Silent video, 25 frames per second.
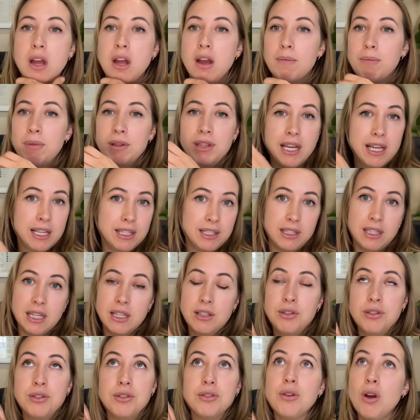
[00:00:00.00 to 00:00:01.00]
but there's
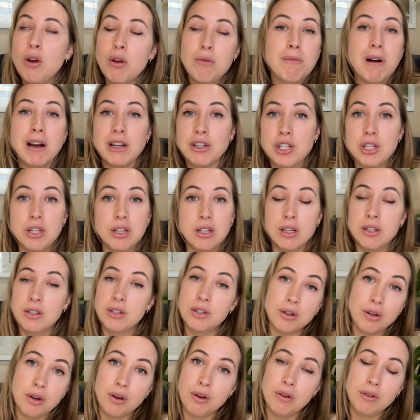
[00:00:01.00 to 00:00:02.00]
so much you can
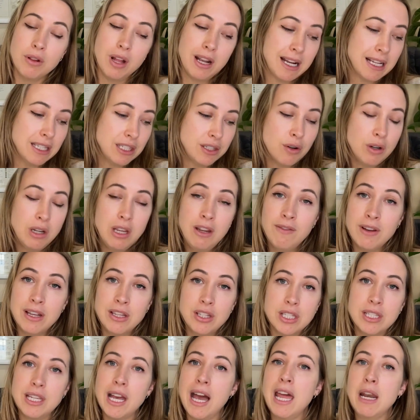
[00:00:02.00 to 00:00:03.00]
do. Like, it's not even
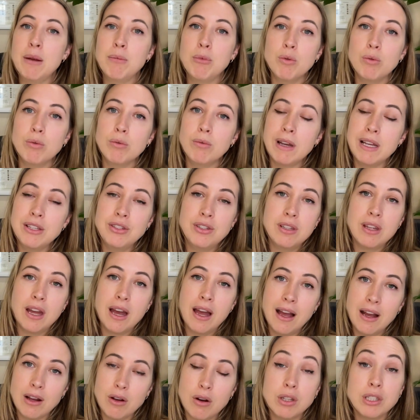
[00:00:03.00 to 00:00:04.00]
just animal
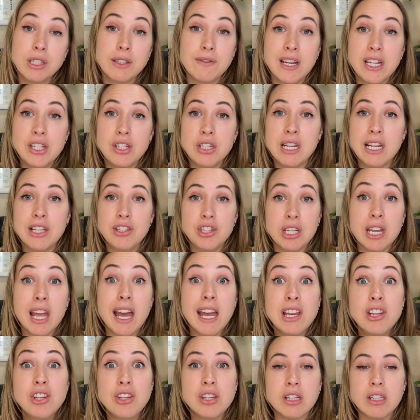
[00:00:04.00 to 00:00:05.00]
conservation
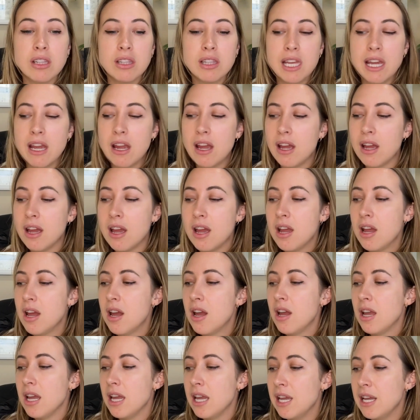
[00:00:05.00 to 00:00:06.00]
education. There
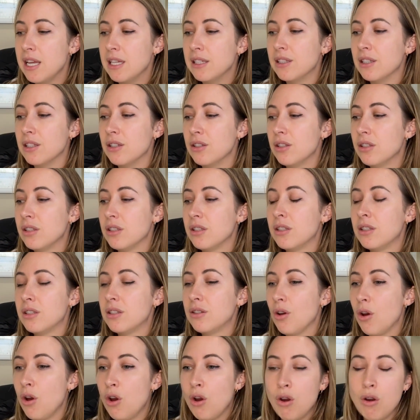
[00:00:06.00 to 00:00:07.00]
is
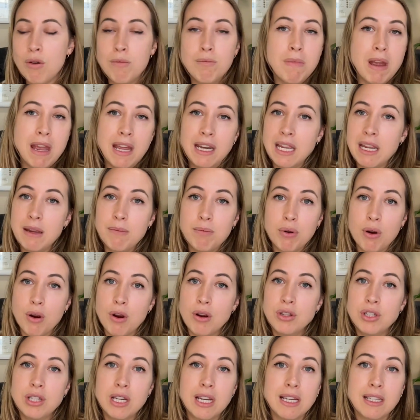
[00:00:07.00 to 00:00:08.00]
so many
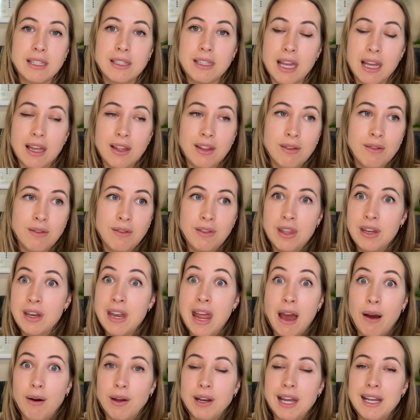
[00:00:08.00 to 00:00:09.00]
projects
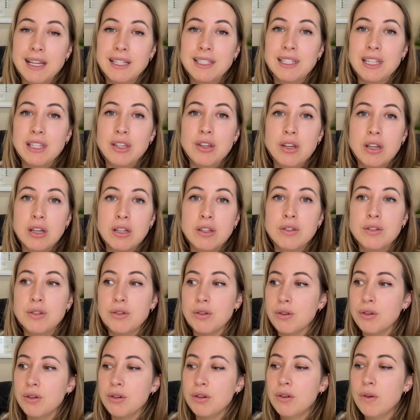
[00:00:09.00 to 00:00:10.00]
nowadays that you can
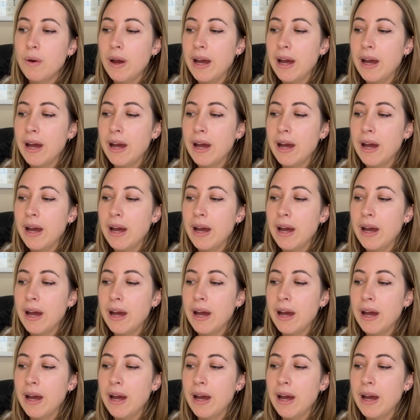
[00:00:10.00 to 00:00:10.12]
do,